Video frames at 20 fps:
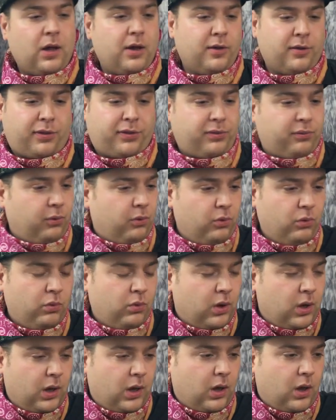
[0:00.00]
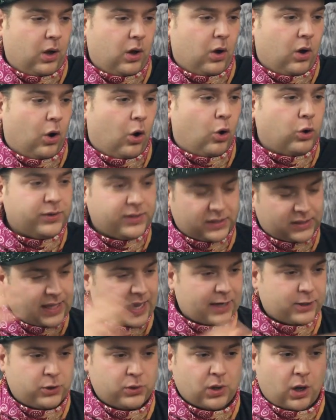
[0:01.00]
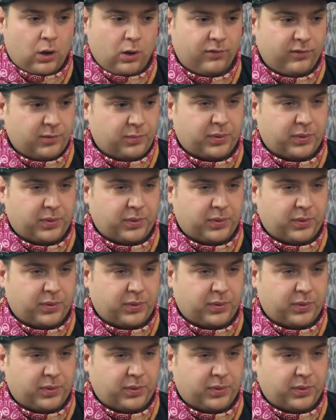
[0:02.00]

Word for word: through old statues all over the